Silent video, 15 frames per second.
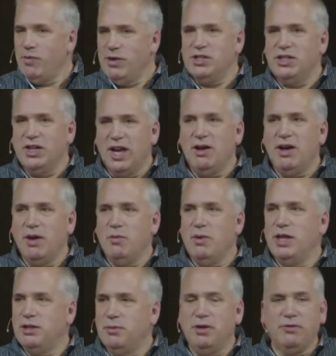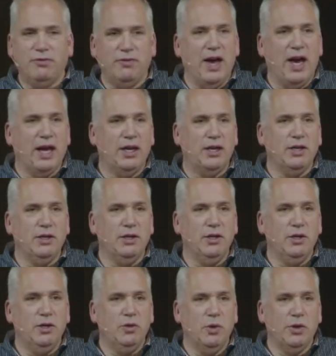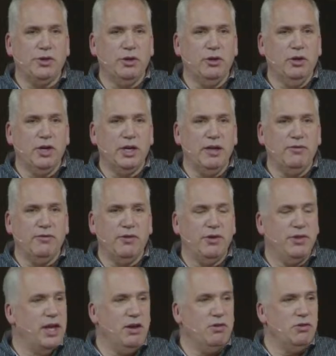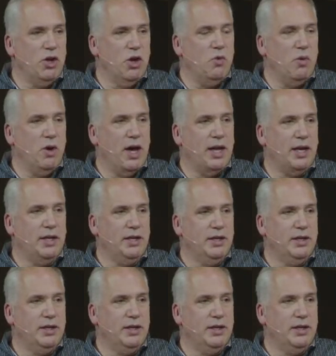He said, I, I want them to find what they're looking for. They don't know what.